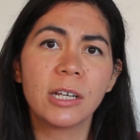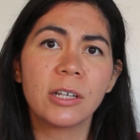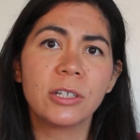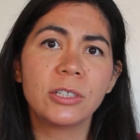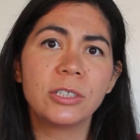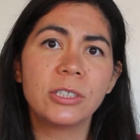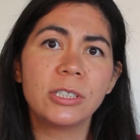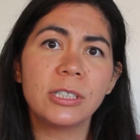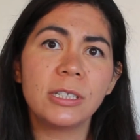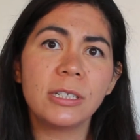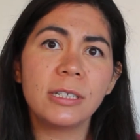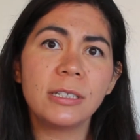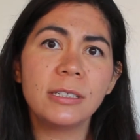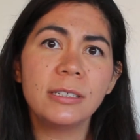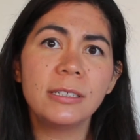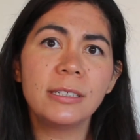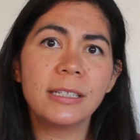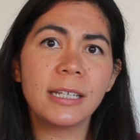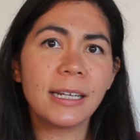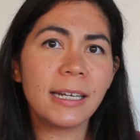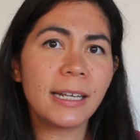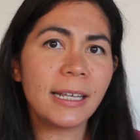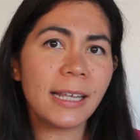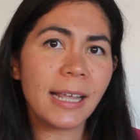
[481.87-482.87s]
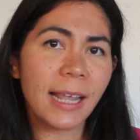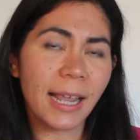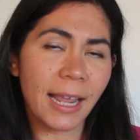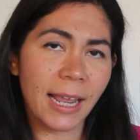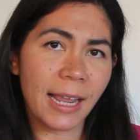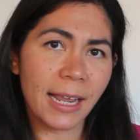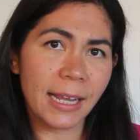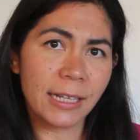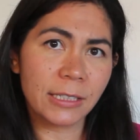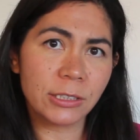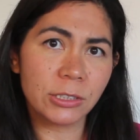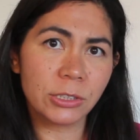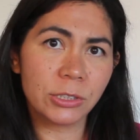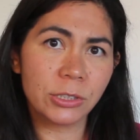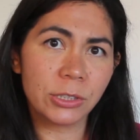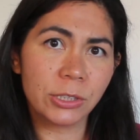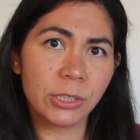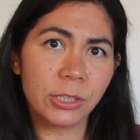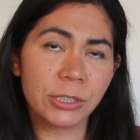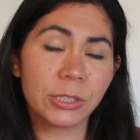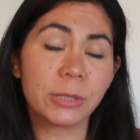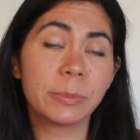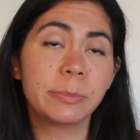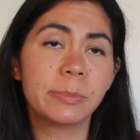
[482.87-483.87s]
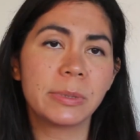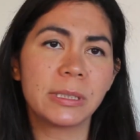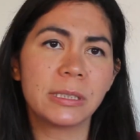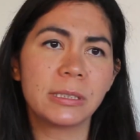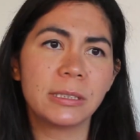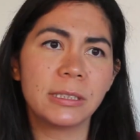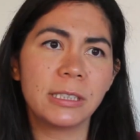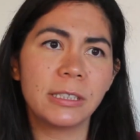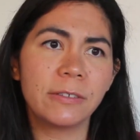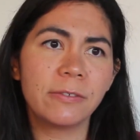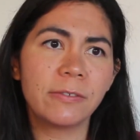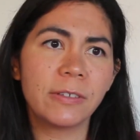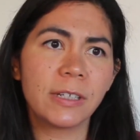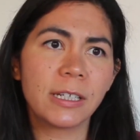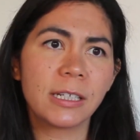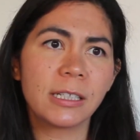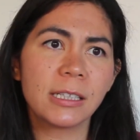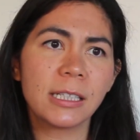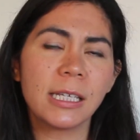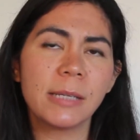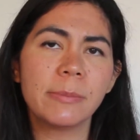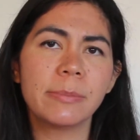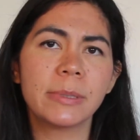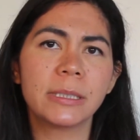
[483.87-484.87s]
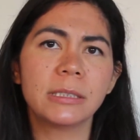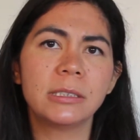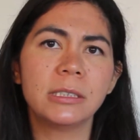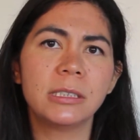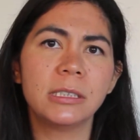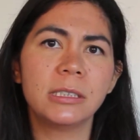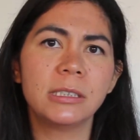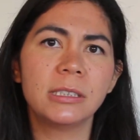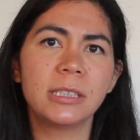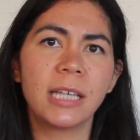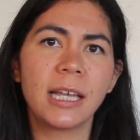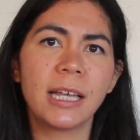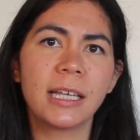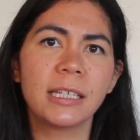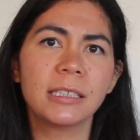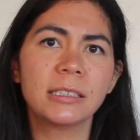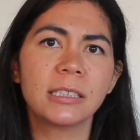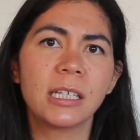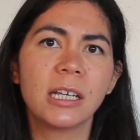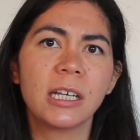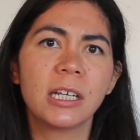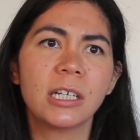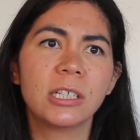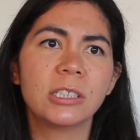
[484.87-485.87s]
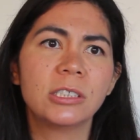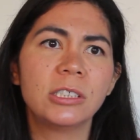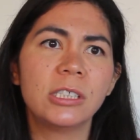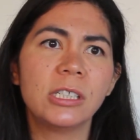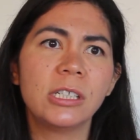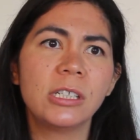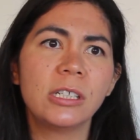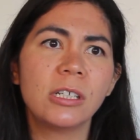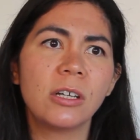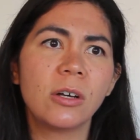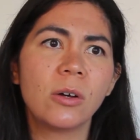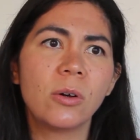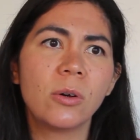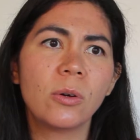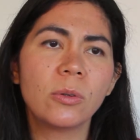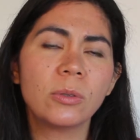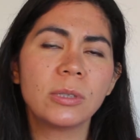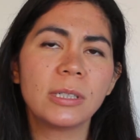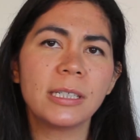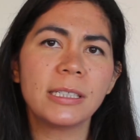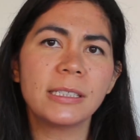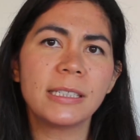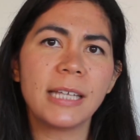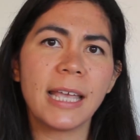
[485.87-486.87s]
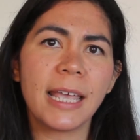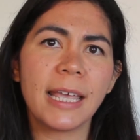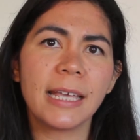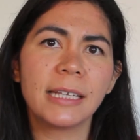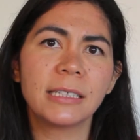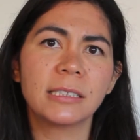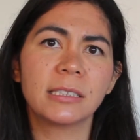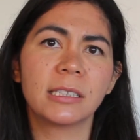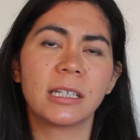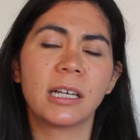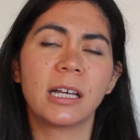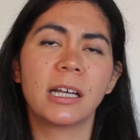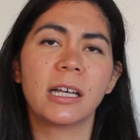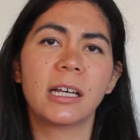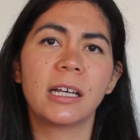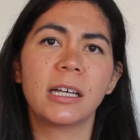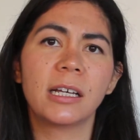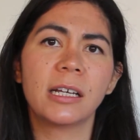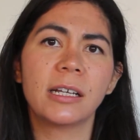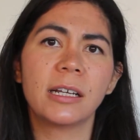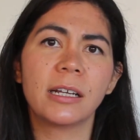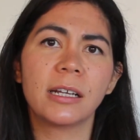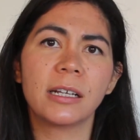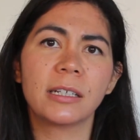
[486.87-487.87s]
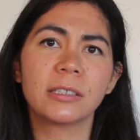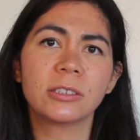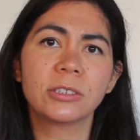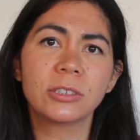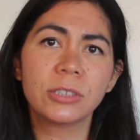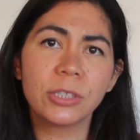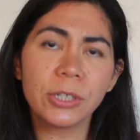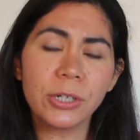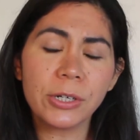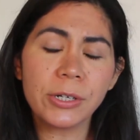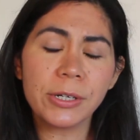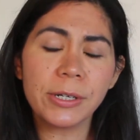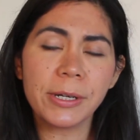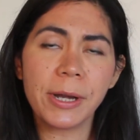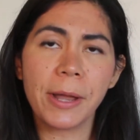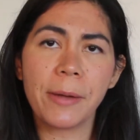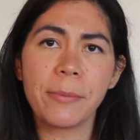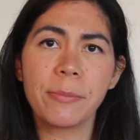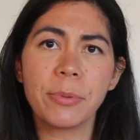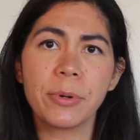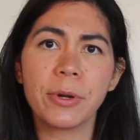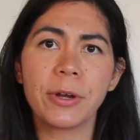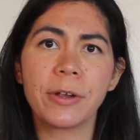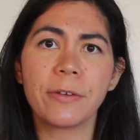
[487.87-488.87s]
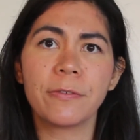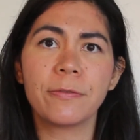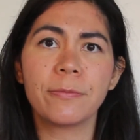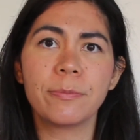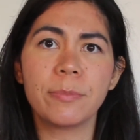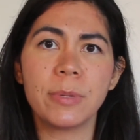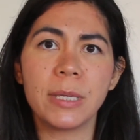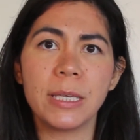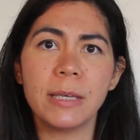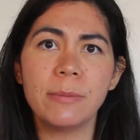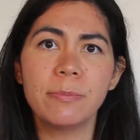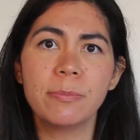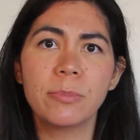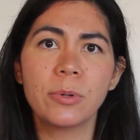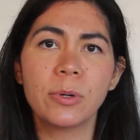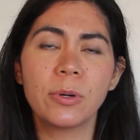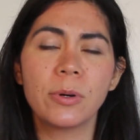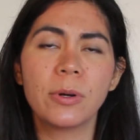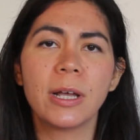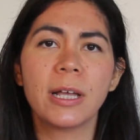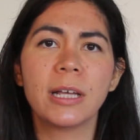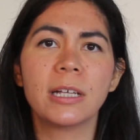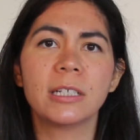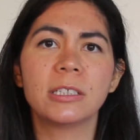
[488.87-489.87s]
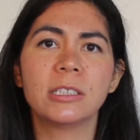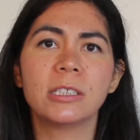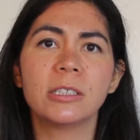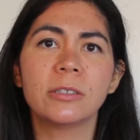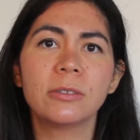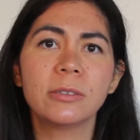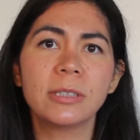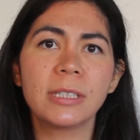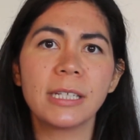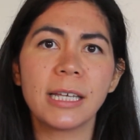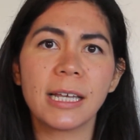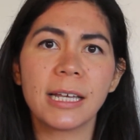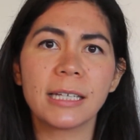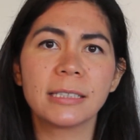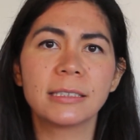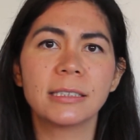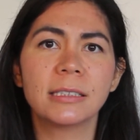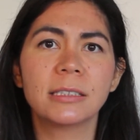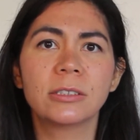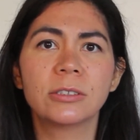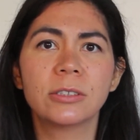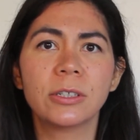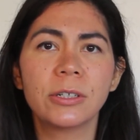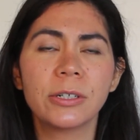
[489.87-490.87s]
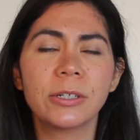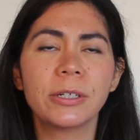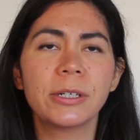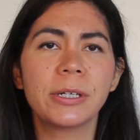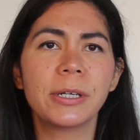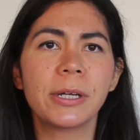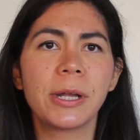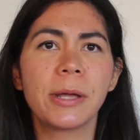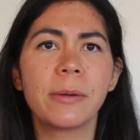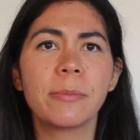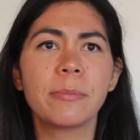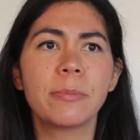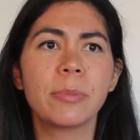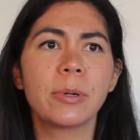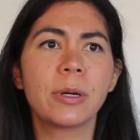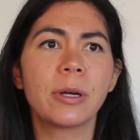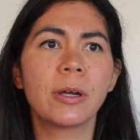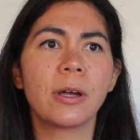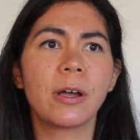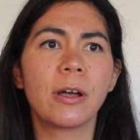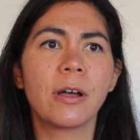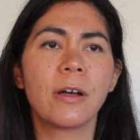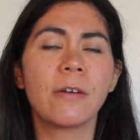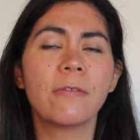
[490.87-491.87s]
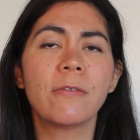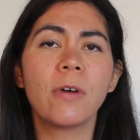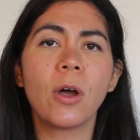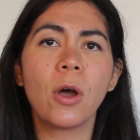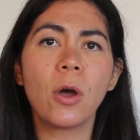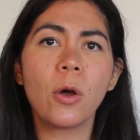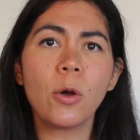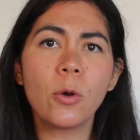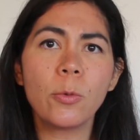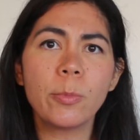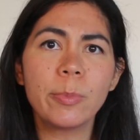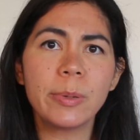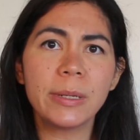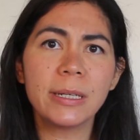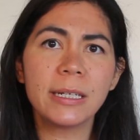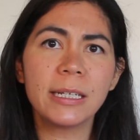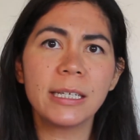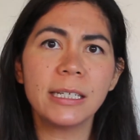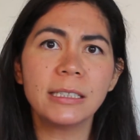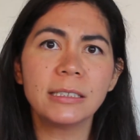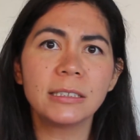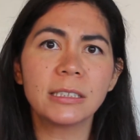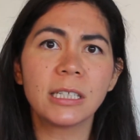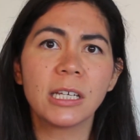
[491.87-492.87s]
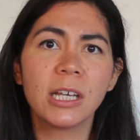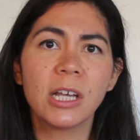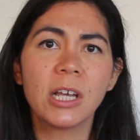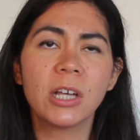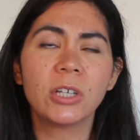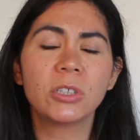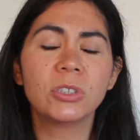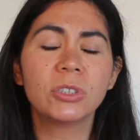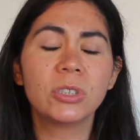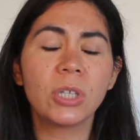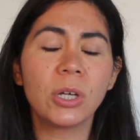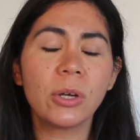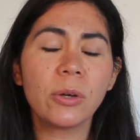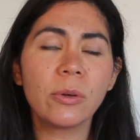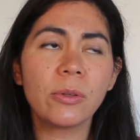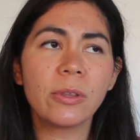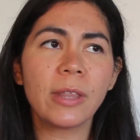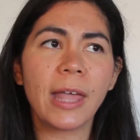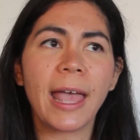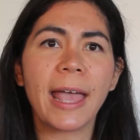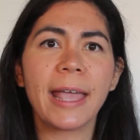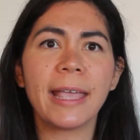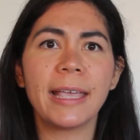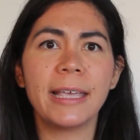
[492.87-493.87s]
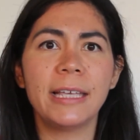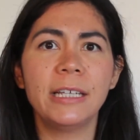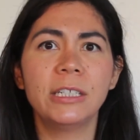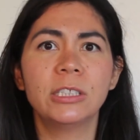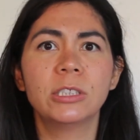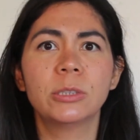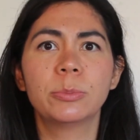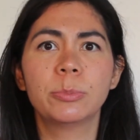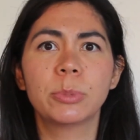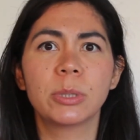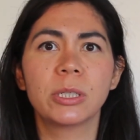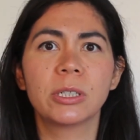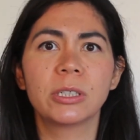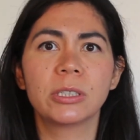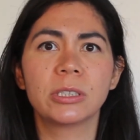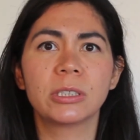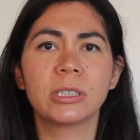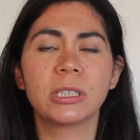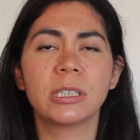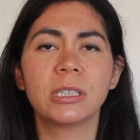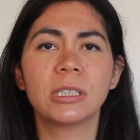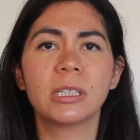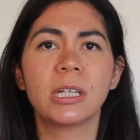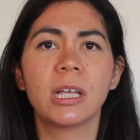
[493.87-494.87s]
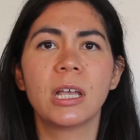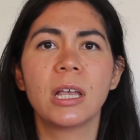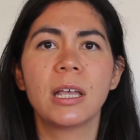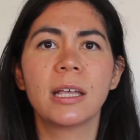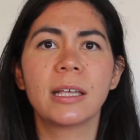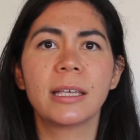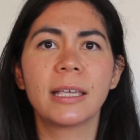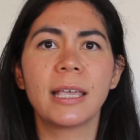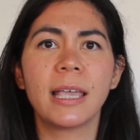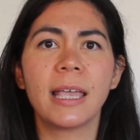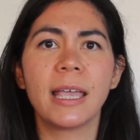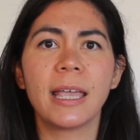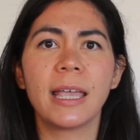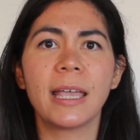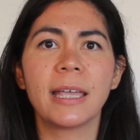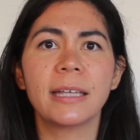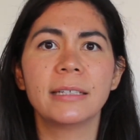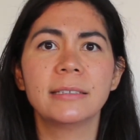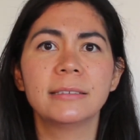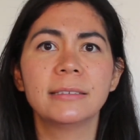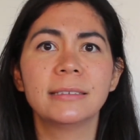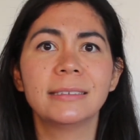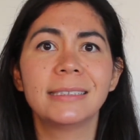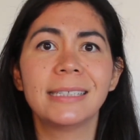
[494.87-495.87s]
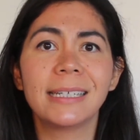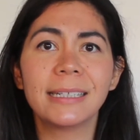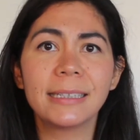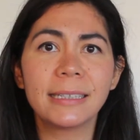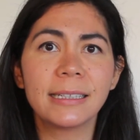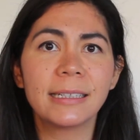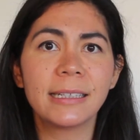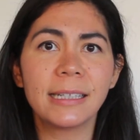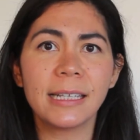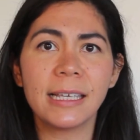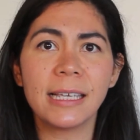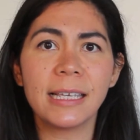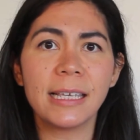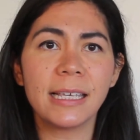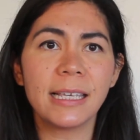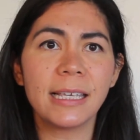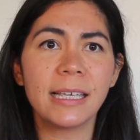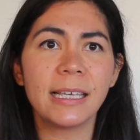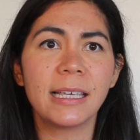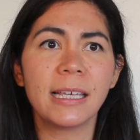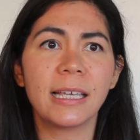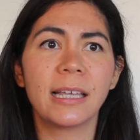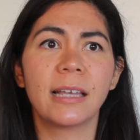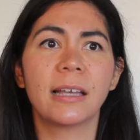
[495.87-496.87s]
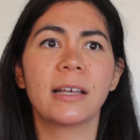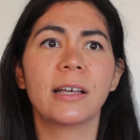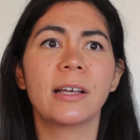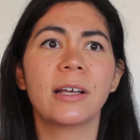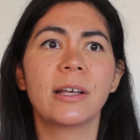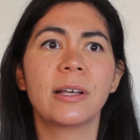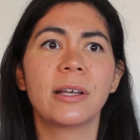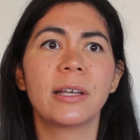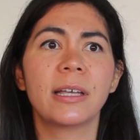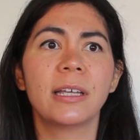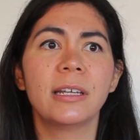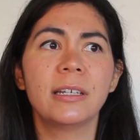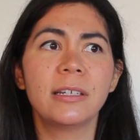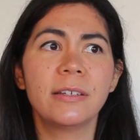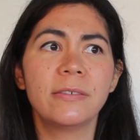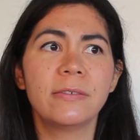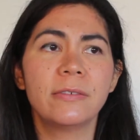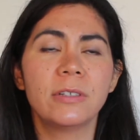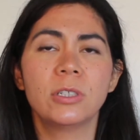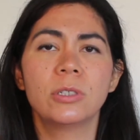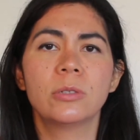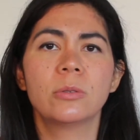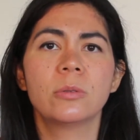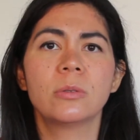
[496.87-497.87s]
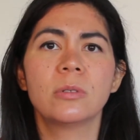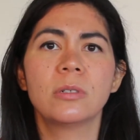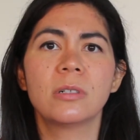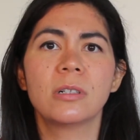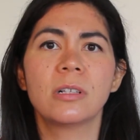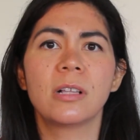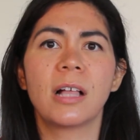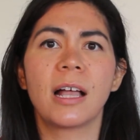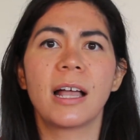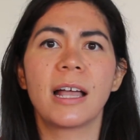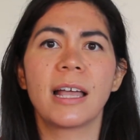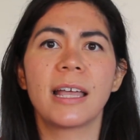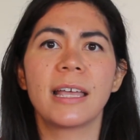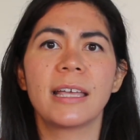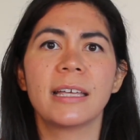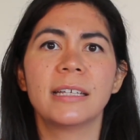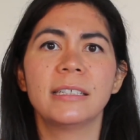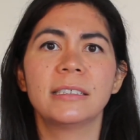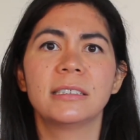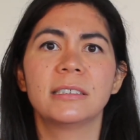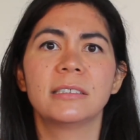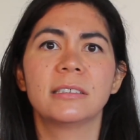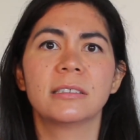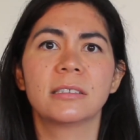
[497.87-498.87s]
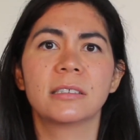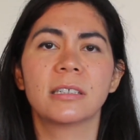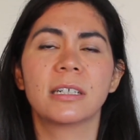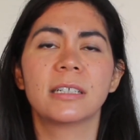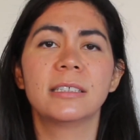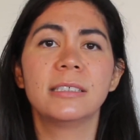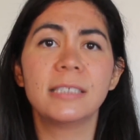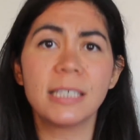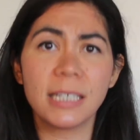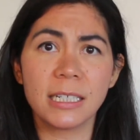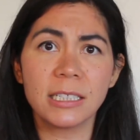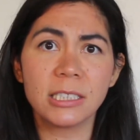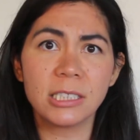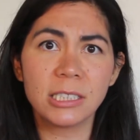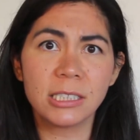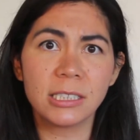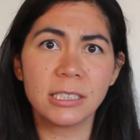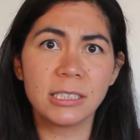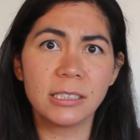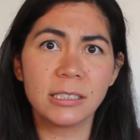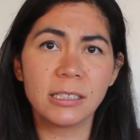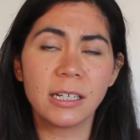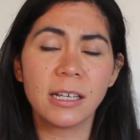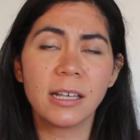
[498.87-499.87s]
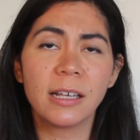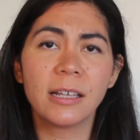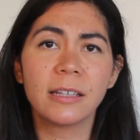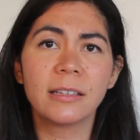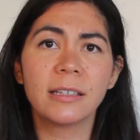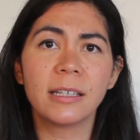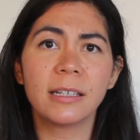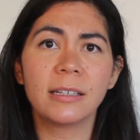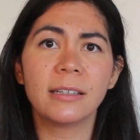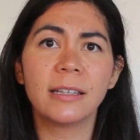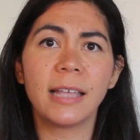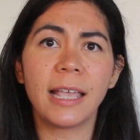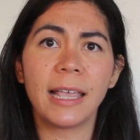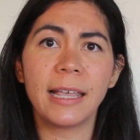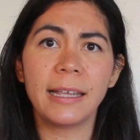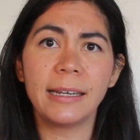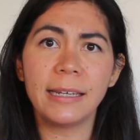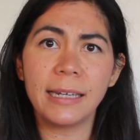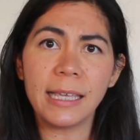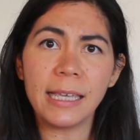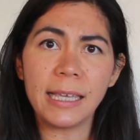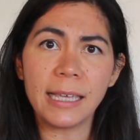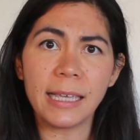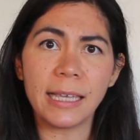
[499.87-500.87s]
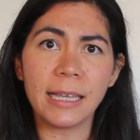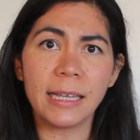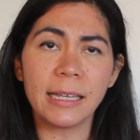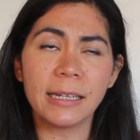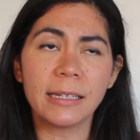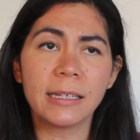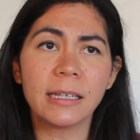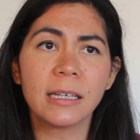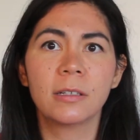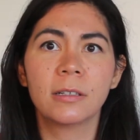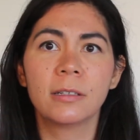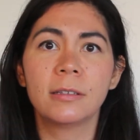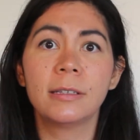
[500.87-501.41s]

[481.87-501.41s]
She didn't answer specifically, but she says she only takes a certain number of people, and she only has a certain number of openings so that each person can get the uh, individualized attention that they need.